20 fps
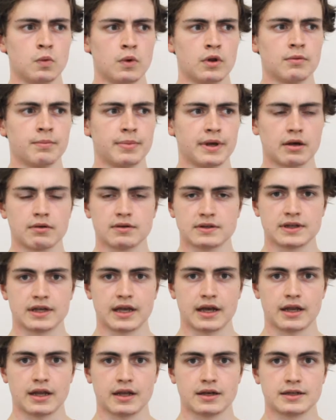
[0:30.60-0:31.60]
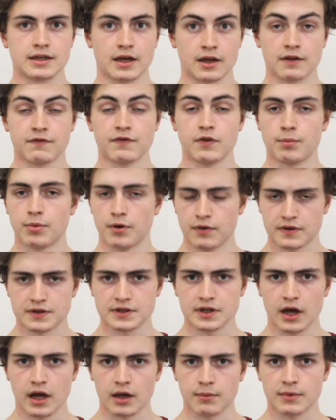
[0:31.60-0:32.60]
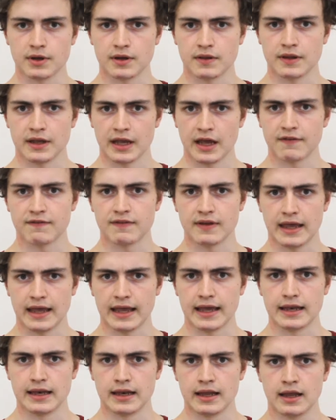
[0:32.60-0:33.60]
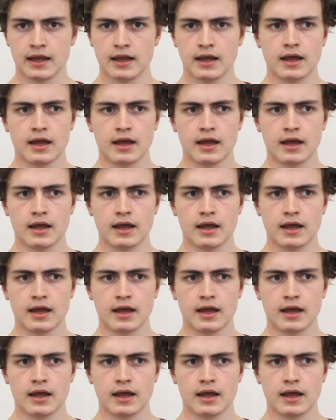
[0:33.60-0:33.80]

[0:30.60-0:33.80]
will be able to get it done if you put the time and the effort in,